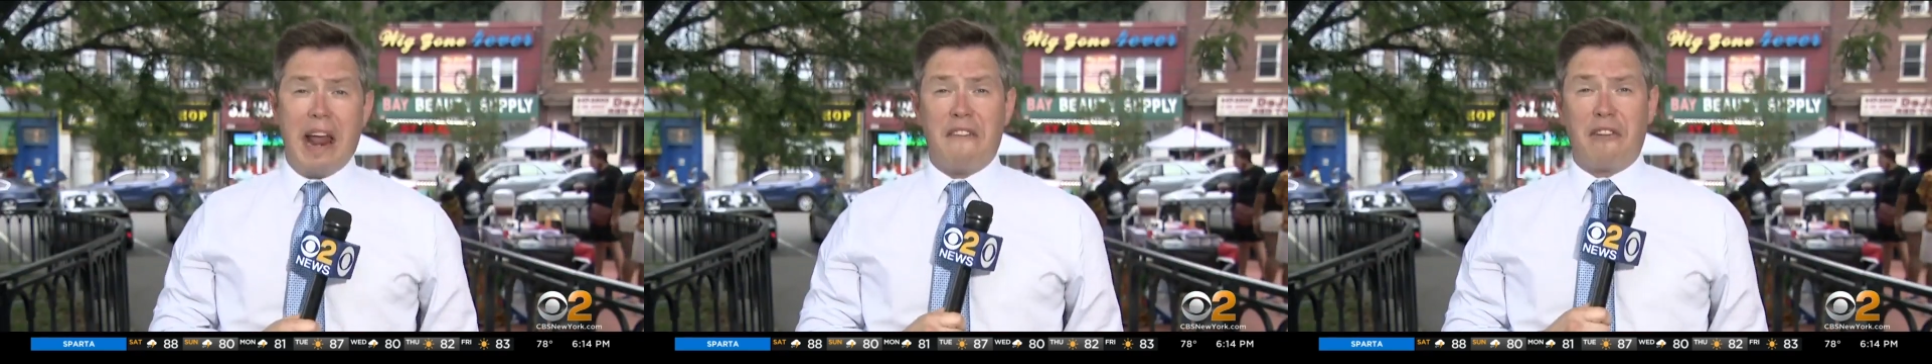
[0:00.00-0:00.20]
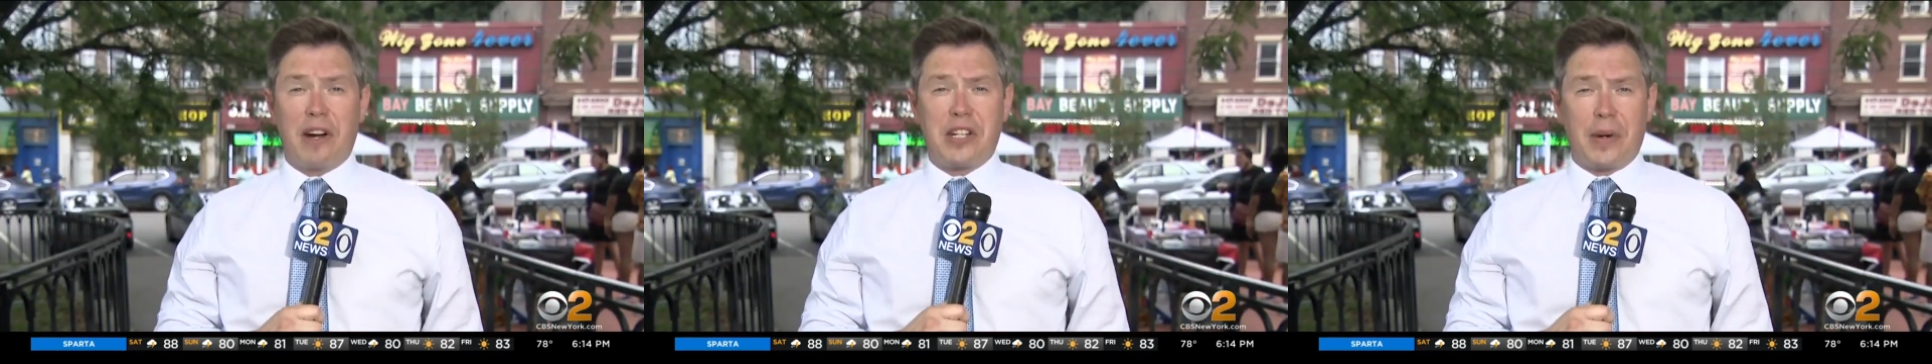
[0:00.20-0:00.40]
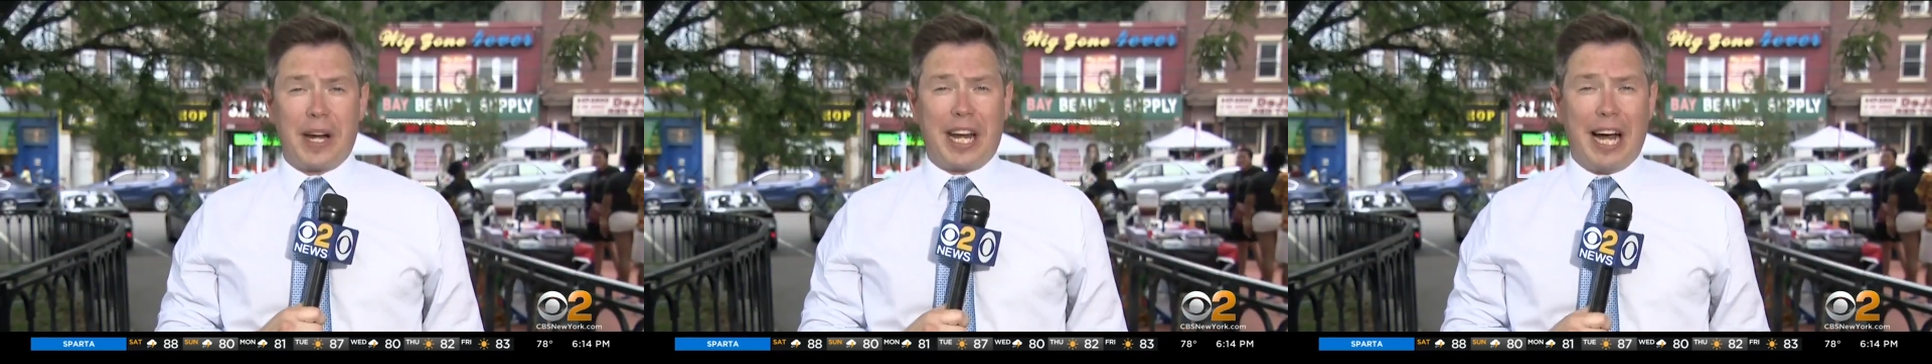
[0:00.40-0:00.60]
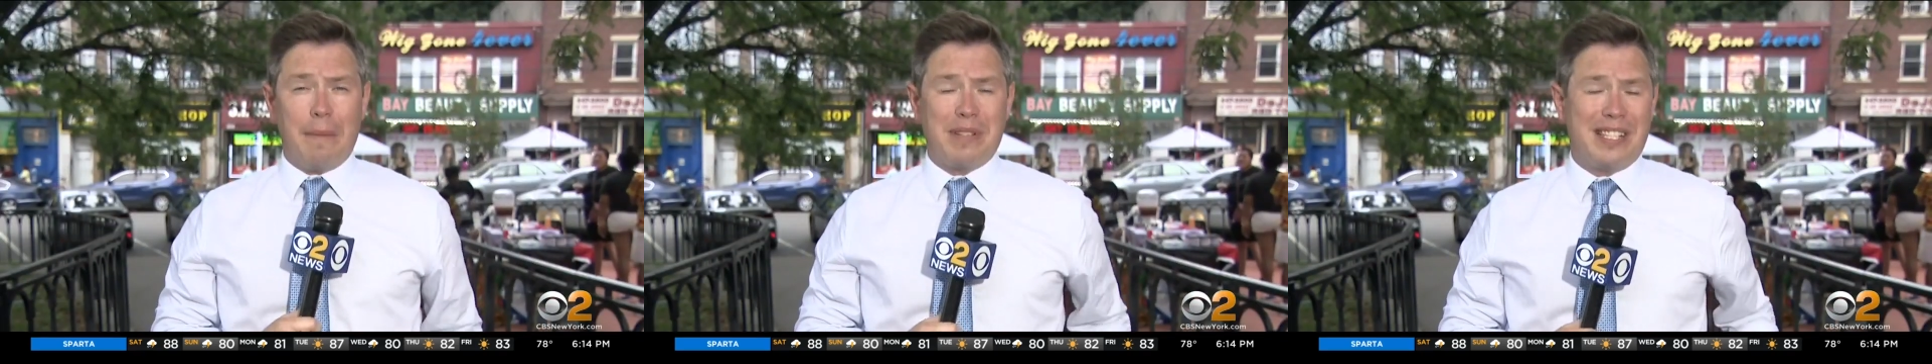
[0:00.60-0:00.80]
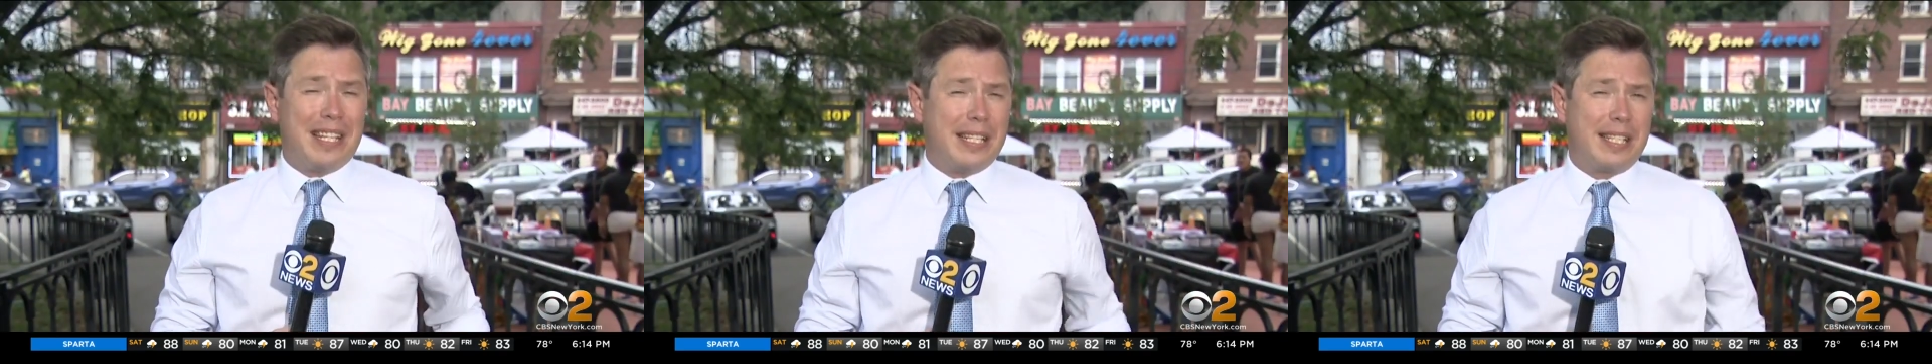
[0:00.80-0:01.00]
The anniversary
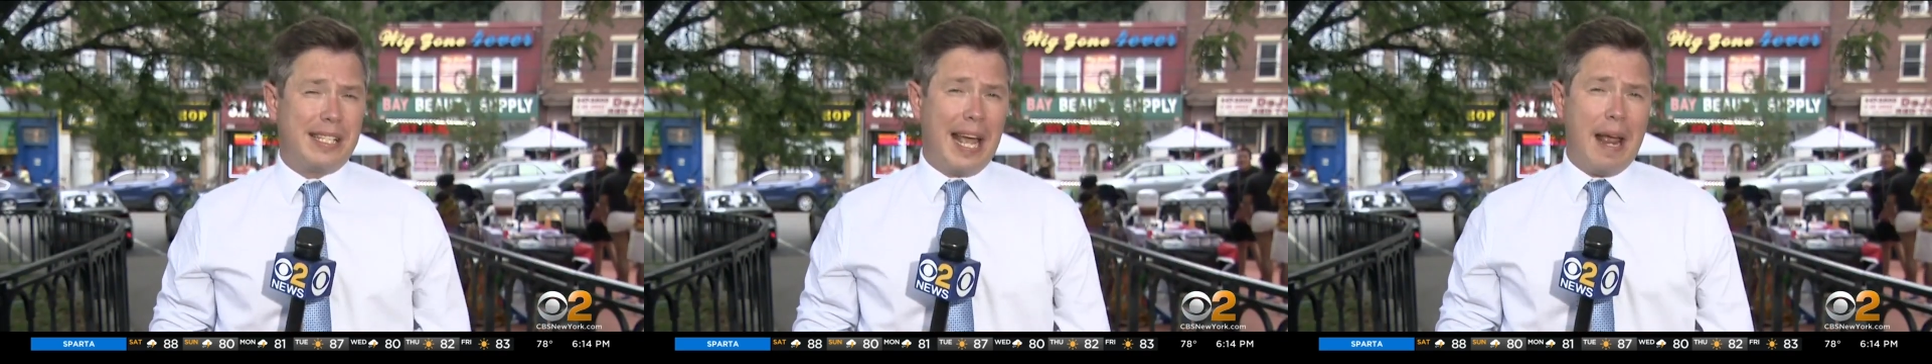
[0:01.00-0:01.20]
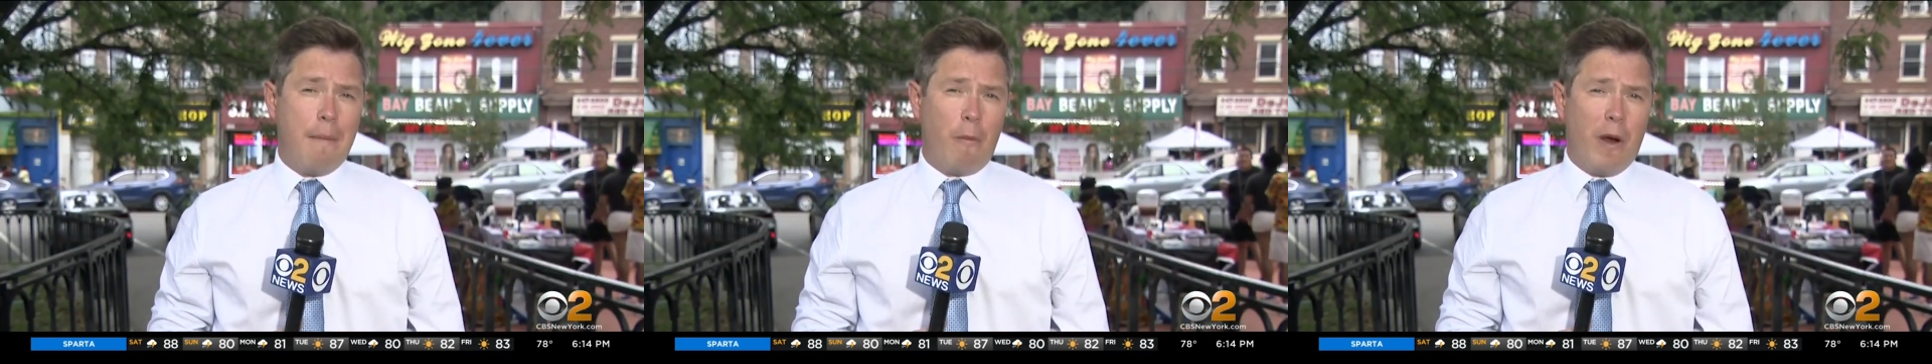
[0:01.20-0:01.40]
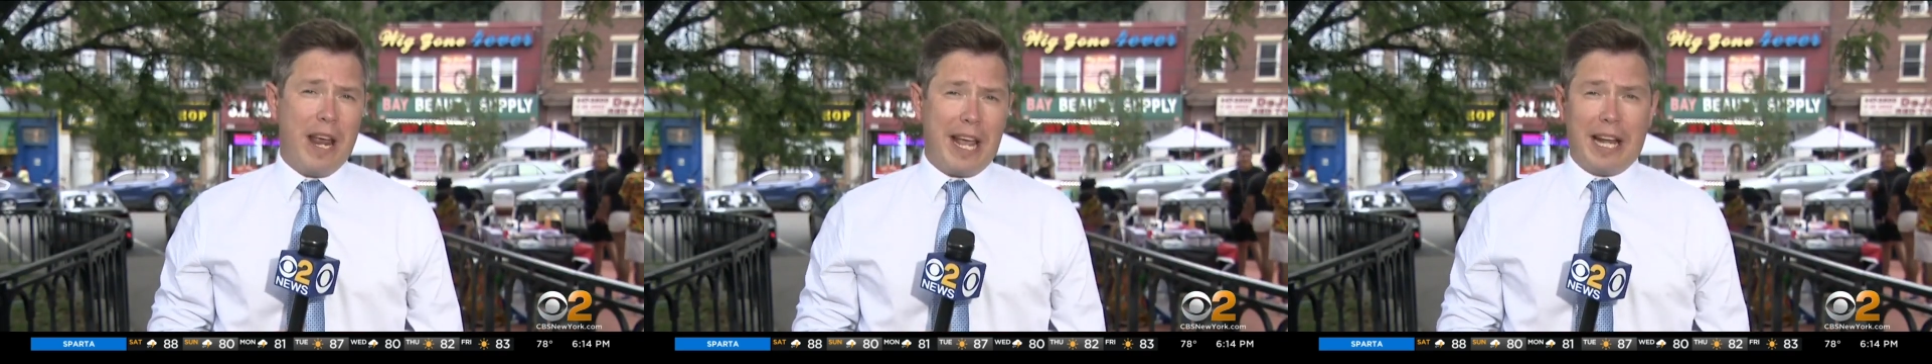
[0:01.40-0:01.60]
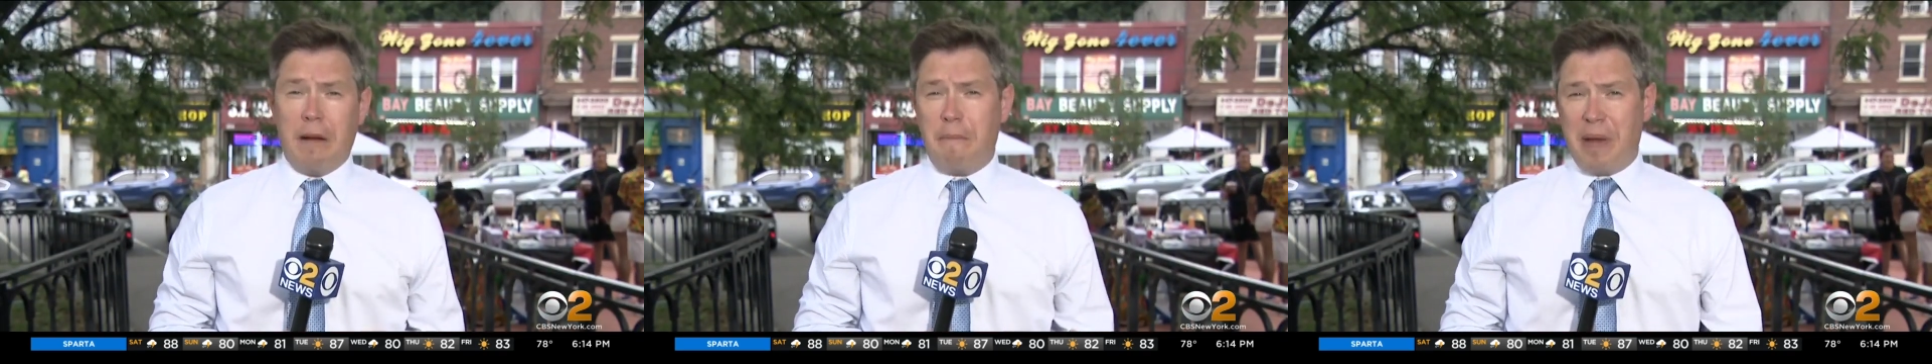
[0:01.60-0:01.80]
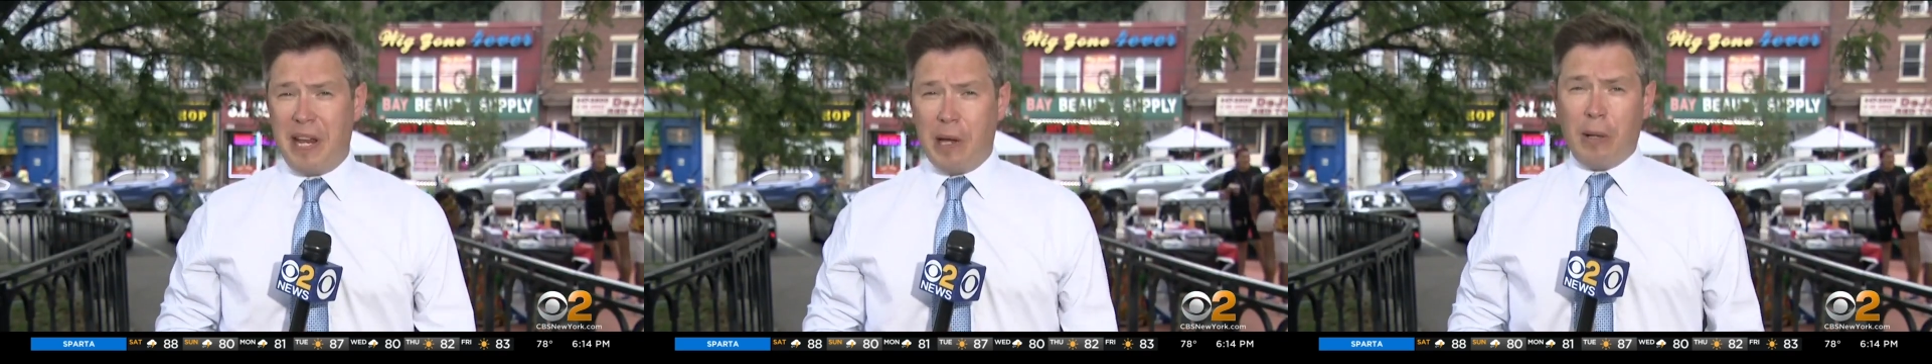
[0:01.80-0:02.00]
comes the same week
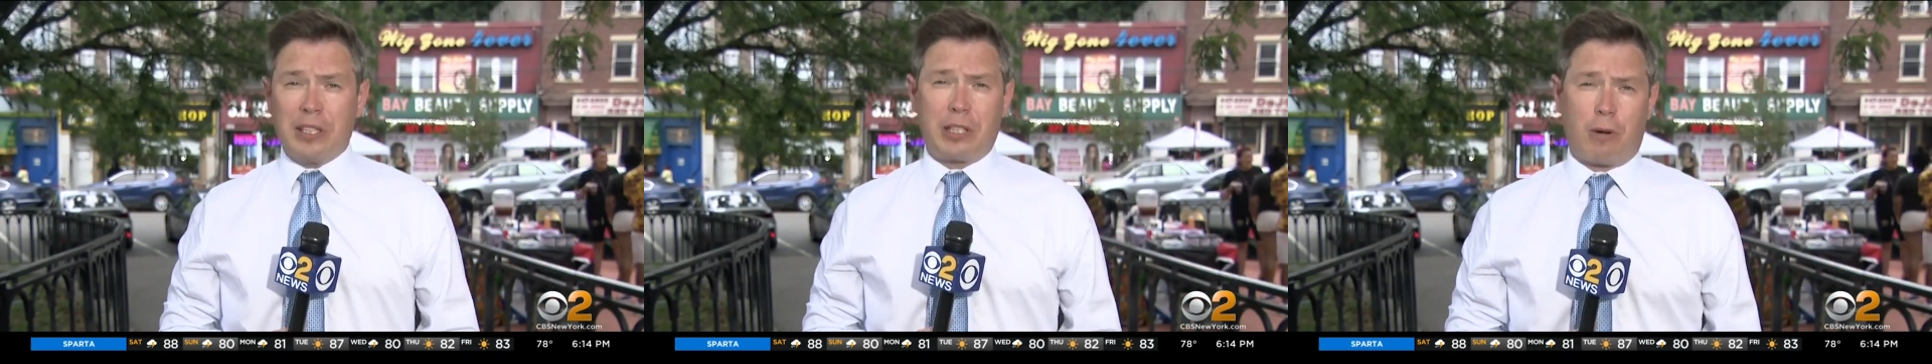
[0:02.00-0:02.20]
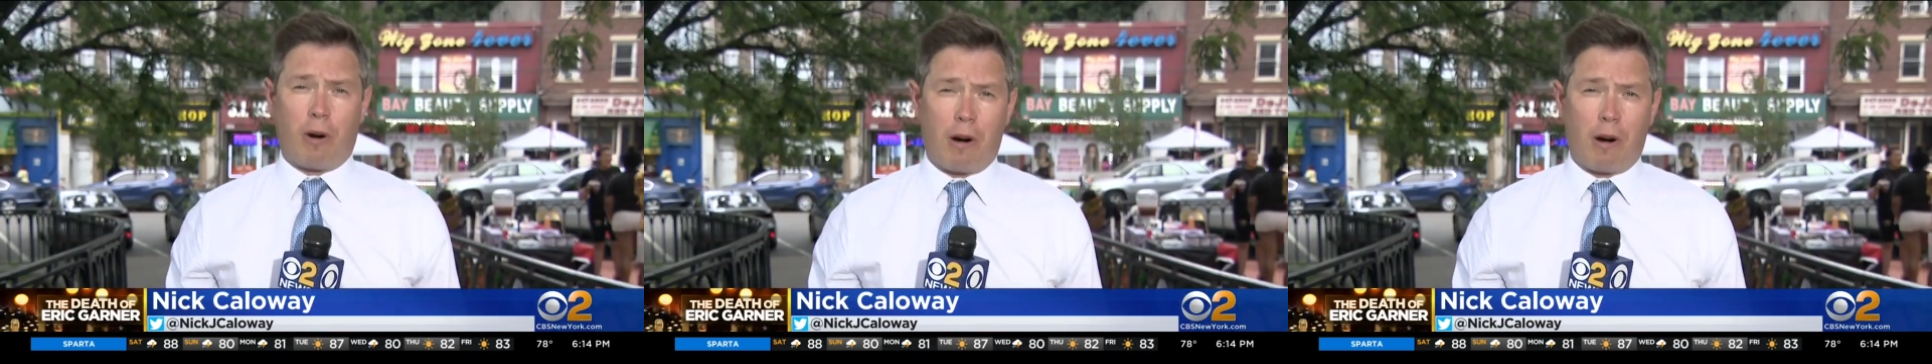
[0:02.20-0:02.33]
an appeals